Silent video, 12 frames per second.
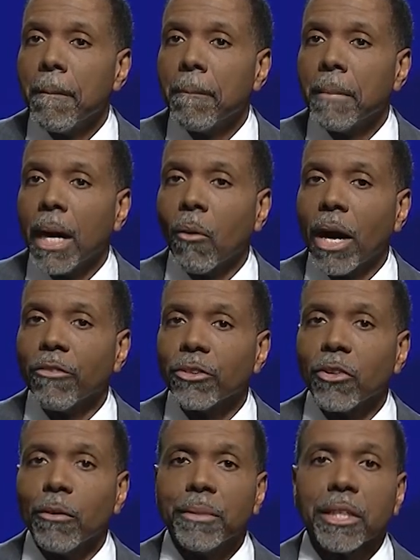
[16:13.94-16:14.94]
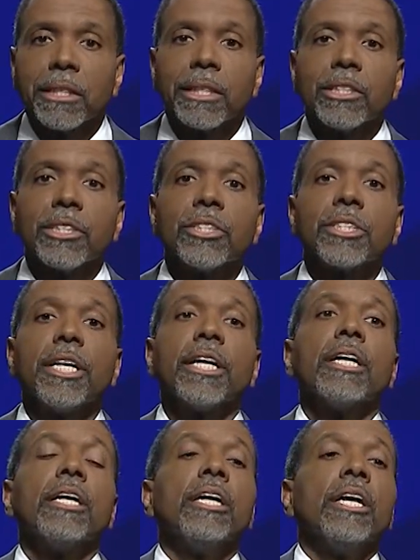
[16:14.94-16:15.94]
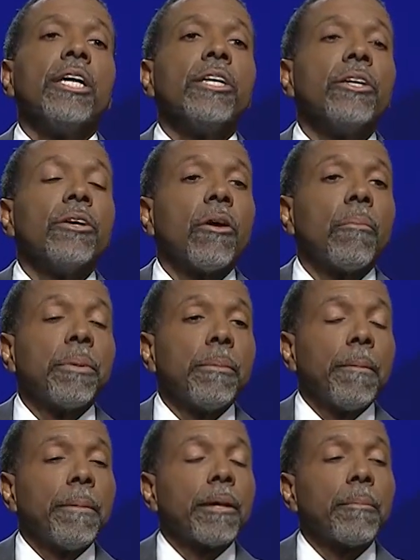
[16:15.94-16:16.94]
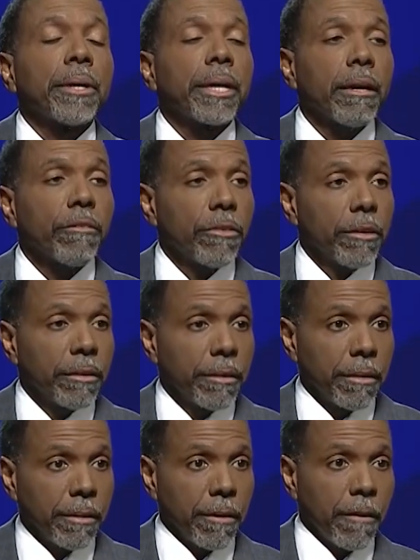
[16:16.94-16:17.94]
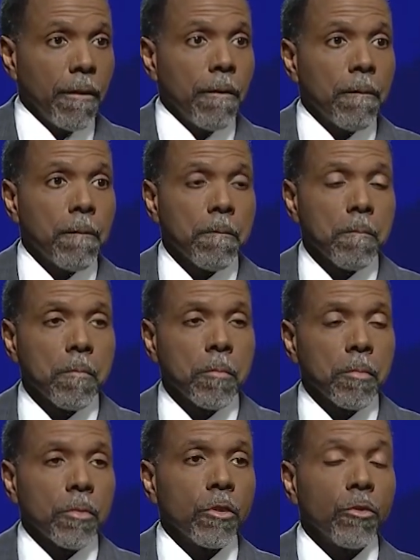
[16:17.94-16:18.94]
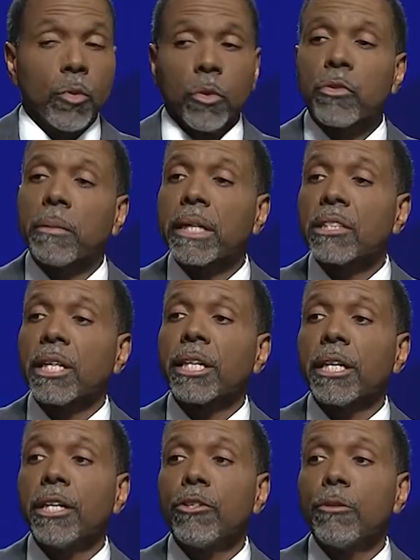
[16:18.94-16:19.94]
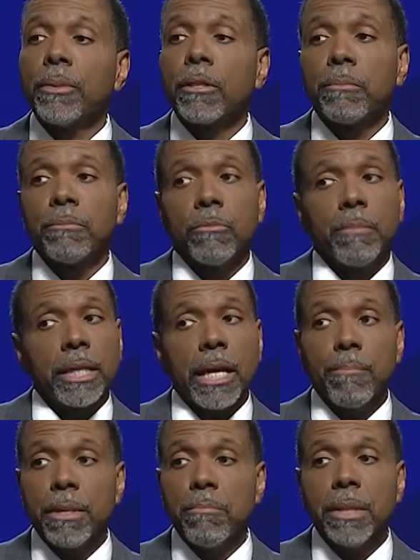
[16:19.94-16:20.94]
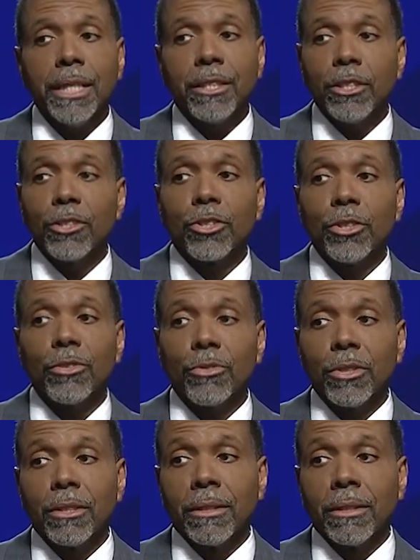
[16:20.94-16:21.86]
My wife told me the other day, she said, you know, people better be careful. If you want somebody to take care of you, you better, better not be mean to your children.